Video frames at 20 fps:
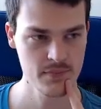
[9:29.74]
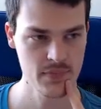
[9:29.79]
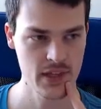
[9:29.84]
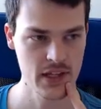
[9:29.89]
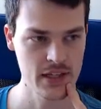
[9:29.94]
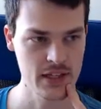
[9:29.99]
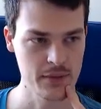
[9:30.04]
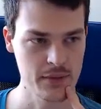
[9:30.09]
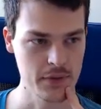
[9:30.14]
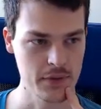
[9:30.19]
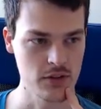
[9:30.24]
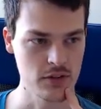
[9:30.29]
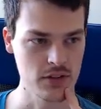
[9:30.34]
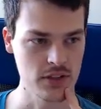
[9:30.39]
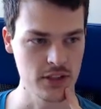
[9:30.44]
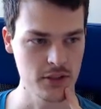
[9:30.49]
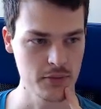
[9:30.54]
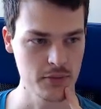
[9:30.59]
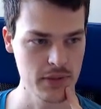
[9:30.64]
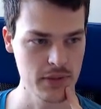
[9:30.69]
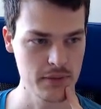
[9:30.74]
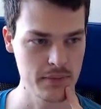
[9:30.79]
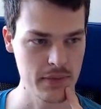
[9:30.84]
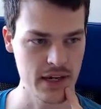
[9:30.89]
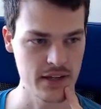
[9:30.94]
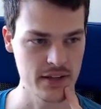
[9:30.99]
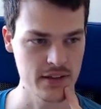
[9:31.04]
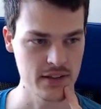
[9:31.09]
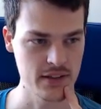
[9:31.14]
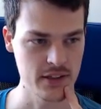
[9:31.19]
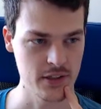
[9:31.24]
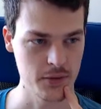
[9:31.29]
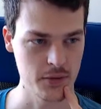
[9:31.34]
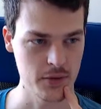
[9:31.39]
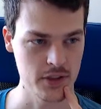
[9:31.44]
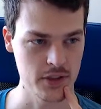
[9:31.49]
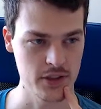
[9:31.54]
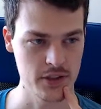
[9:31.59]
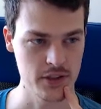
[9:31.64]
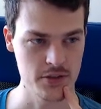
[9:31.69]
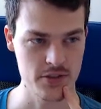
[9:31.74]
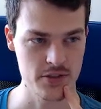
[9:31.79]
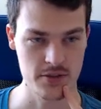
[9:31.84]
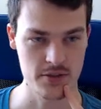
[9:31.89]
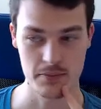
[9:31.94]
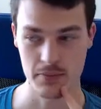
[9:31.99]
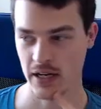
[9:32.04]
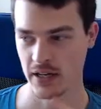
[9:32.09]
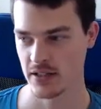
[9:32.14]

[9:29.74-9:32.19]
I'm going to do a little bit of math here. We're going to use a